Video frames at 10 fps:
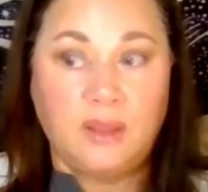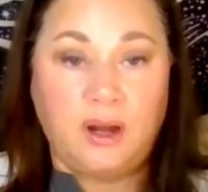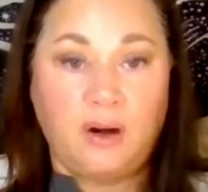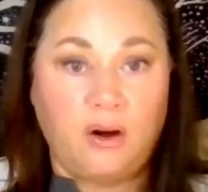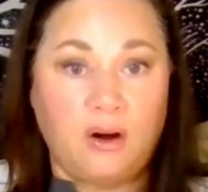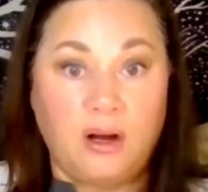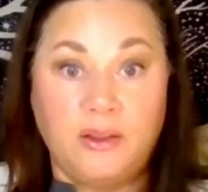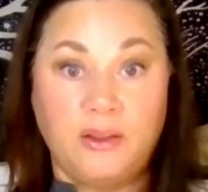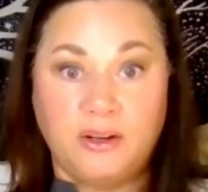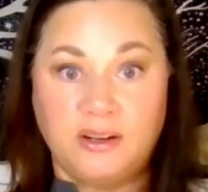there are
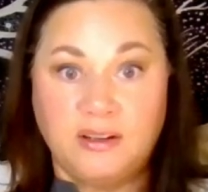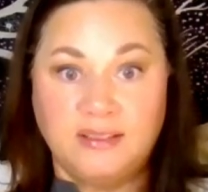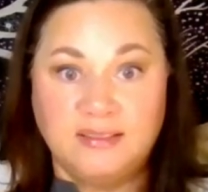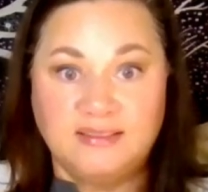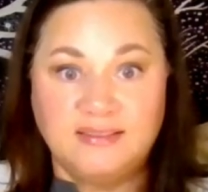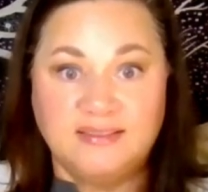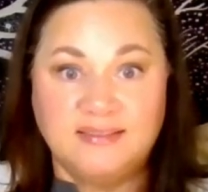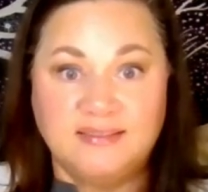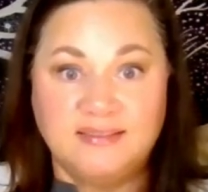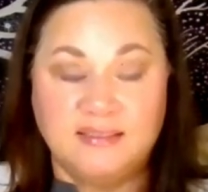other
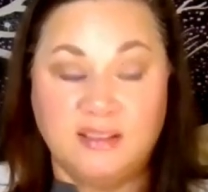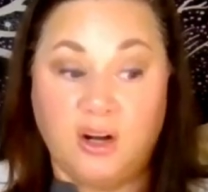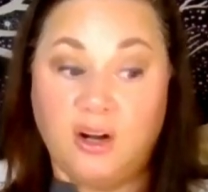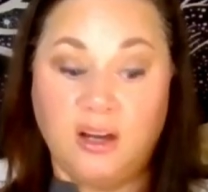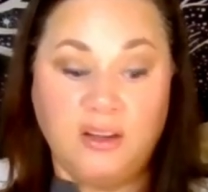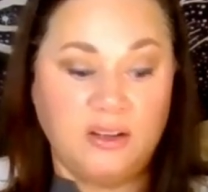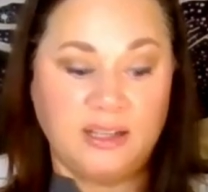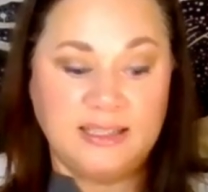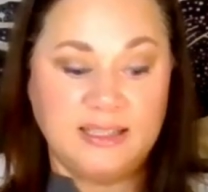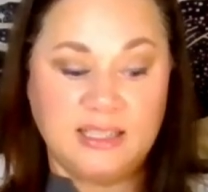
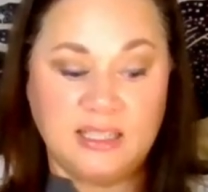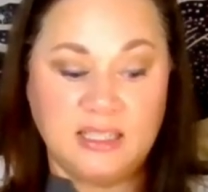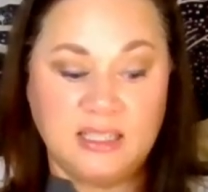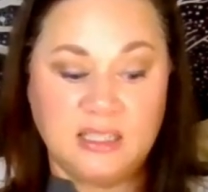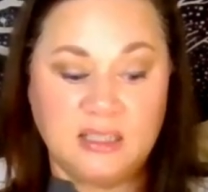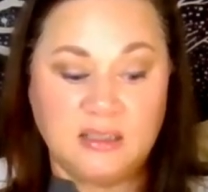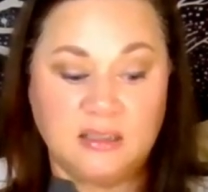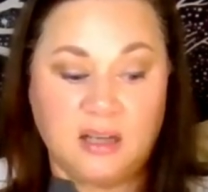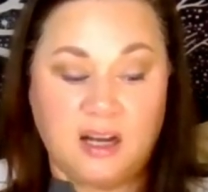entities